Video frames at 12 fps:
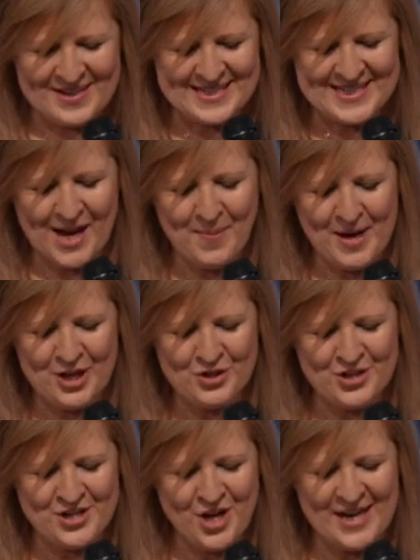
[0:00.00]
Psalm
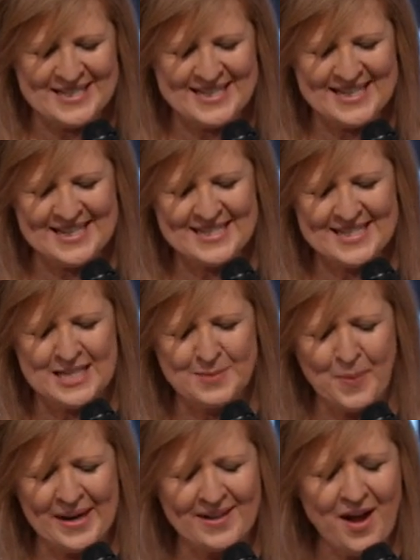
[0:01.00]
119
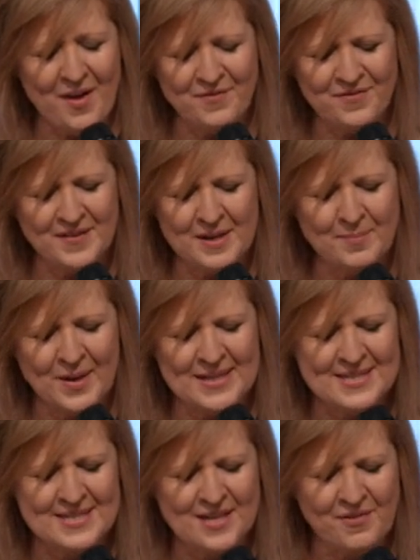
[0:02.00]
says, My comfort in
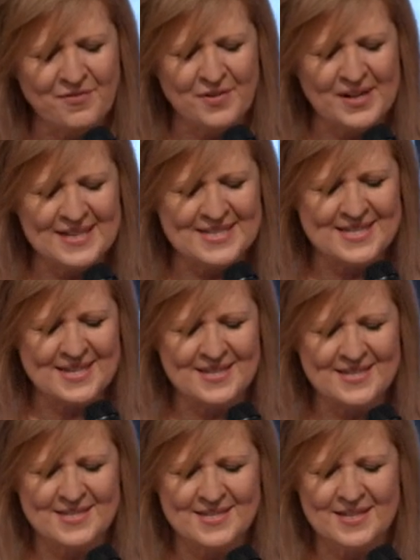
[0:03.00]
my suffering is
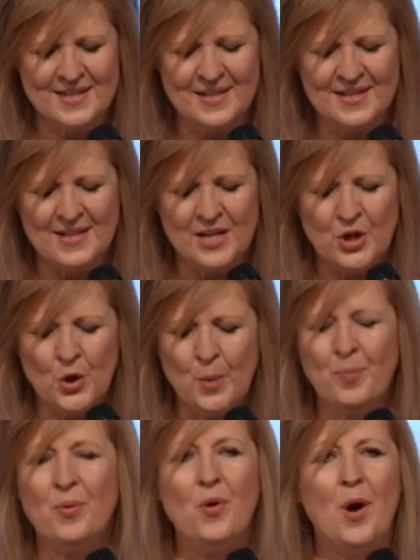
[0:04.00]
this
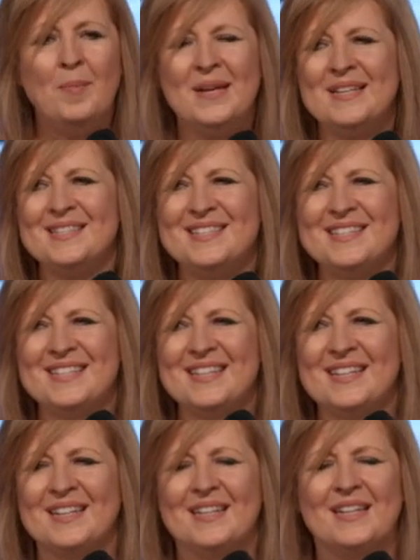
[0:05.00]
your promise
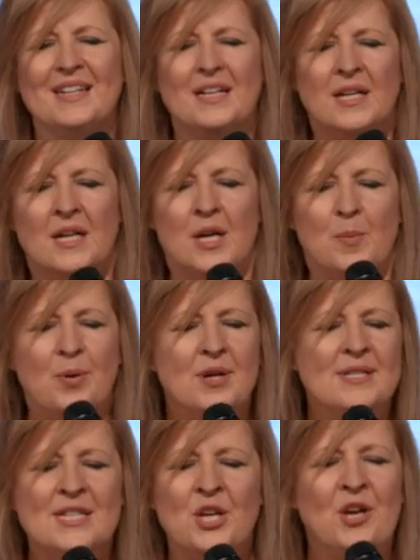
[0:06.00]

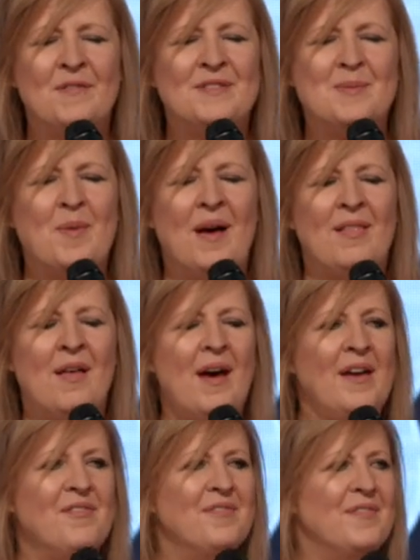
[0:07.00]
preserves my
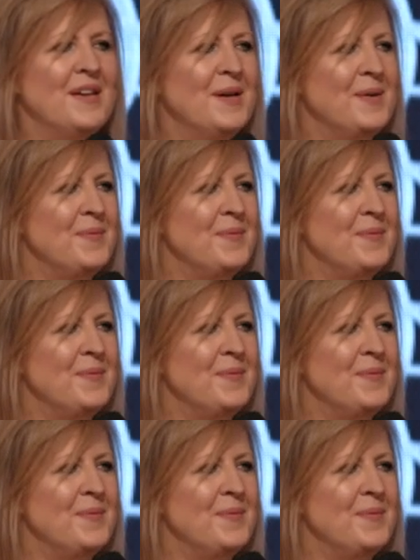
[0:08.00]
life.